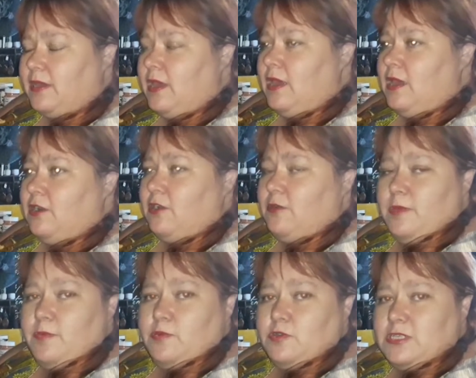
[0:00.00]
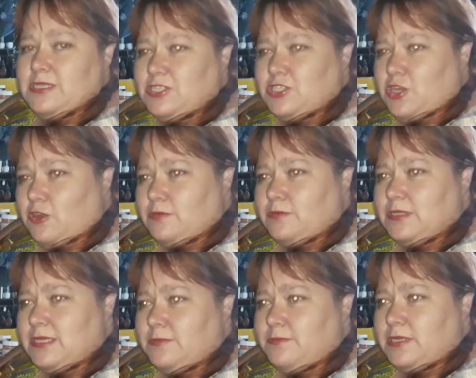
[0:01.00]
A lot of people just show
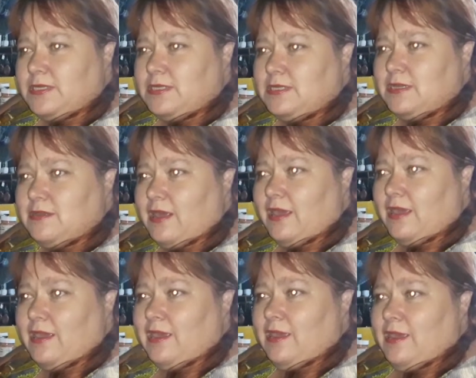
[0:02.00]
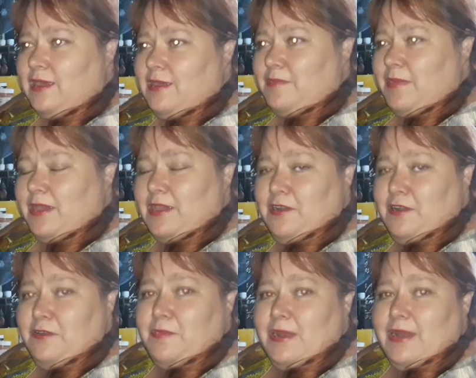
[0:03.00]
tidbits and they make a lot of
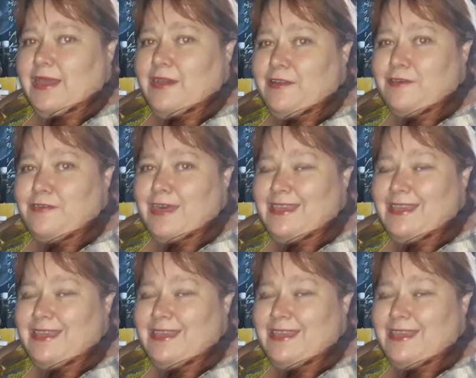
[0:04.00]
money out of that,